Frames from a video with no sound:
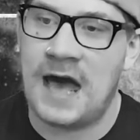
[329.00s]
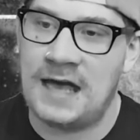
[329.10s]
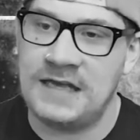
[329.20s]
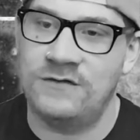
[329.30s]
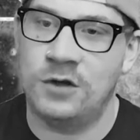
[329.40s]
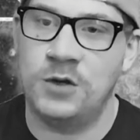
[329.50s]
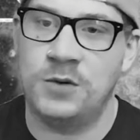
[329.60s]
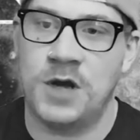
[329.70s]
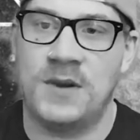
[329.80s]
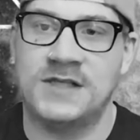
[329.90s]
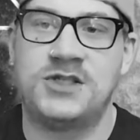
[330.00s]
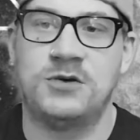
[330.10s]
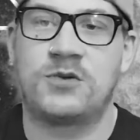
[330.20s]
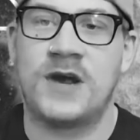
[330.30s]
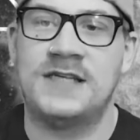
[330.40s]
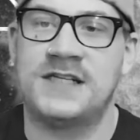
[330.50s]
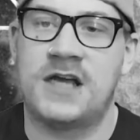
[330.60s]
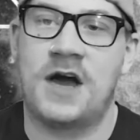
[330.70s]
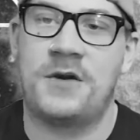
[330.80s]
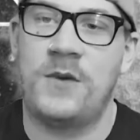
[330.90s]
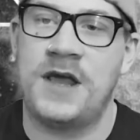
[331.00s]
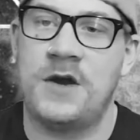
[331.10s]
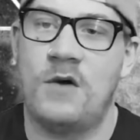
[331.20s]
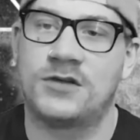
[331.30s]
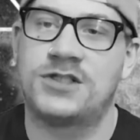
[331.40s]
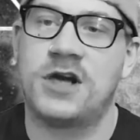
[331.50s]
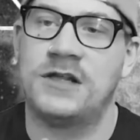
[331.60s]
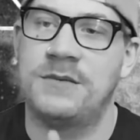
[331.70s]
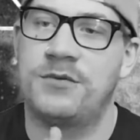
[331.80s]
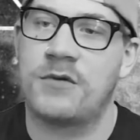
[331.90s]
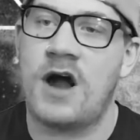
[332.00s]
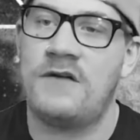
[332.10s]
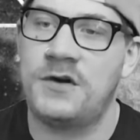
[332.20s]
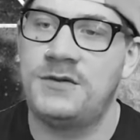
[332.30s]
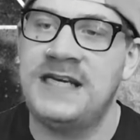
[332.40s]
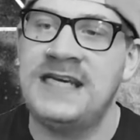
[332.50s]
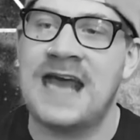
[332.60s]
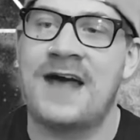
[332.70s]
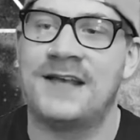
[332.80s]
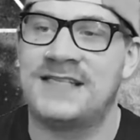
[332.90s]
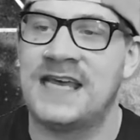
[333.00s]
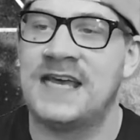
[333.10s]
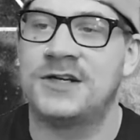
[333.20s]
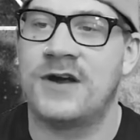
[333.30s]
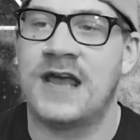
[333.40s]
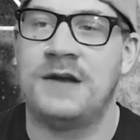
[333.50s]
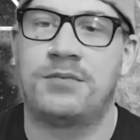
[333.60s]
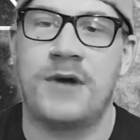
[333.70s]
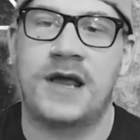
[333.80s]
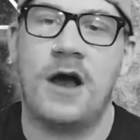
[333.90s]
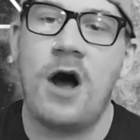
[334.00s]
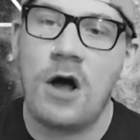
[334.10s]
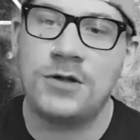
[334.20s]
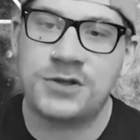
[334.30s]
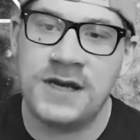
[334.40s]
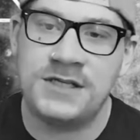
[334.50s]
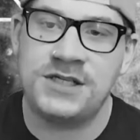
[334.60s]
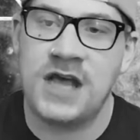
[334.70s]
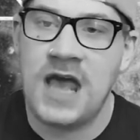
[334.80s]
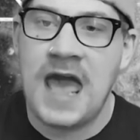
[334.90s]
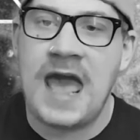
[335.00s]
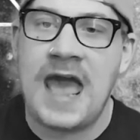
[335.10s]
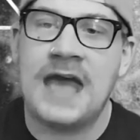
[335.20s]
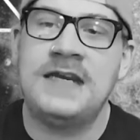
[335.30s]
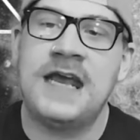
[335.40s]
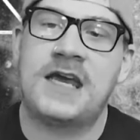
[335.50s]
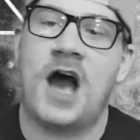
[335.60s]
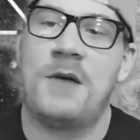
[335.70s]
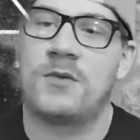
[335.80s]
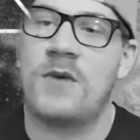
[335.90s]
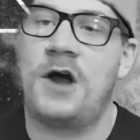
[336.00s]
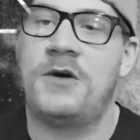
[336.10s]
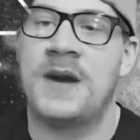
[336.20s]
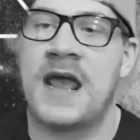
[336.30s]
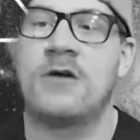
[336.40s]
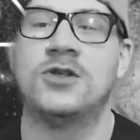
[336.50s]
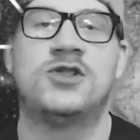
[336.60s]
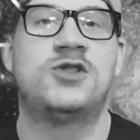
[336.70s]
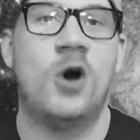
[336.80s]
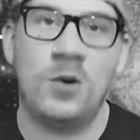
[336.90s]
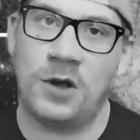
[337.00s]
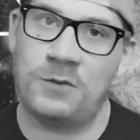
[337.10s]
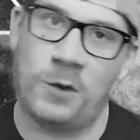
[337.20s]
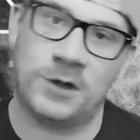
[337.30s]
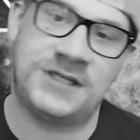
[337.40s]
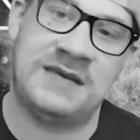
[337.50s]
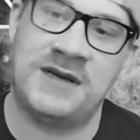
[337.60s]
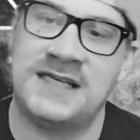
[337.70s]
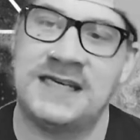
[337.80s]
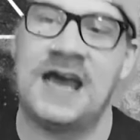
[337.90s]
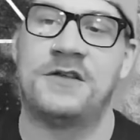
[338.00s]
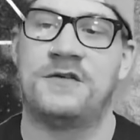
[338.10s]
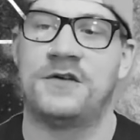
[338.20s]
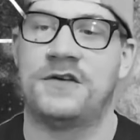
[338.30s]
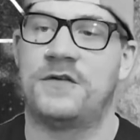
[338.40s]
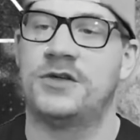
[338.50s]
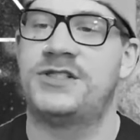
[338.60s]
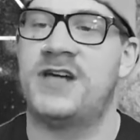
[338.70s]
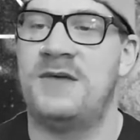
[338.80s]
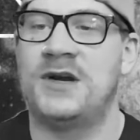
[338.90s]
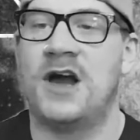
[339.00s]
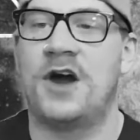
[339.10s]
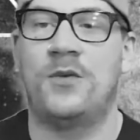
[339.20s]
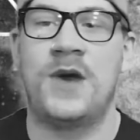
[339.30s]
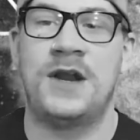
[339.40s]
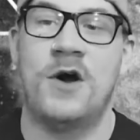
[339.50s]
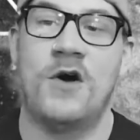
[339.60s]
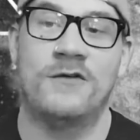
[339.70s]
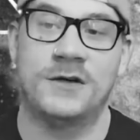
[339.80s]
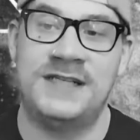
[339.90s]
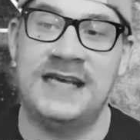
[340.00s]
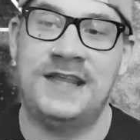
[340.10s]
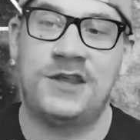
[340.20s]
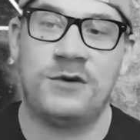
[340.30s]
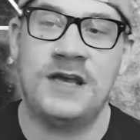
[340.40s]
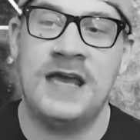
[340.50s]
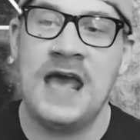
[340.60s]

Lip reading: Evil Uno, and Stu Grayson got a win over Charlie Bravo, Dean Alexander, and Brick Aldridge. And Nick Camarado and Aaron Solo were teaming together for the first time and got a win over D3